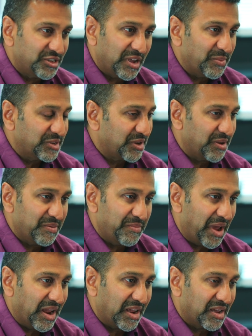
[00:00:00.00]
I was going to
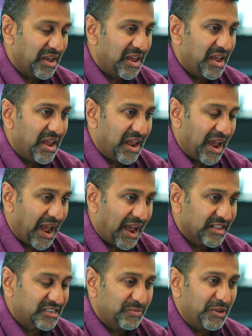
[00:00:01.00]
make, it
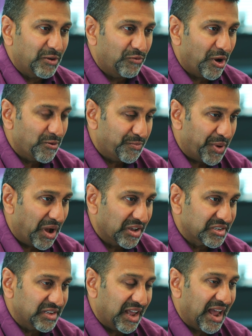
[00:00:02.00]
had to be
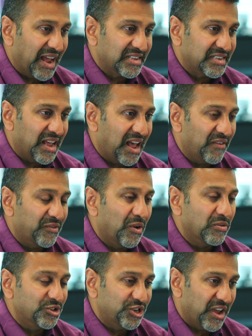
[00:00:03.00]
robust. It had to have
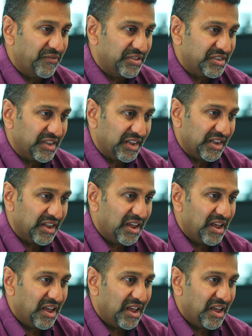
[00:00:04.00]
longevity.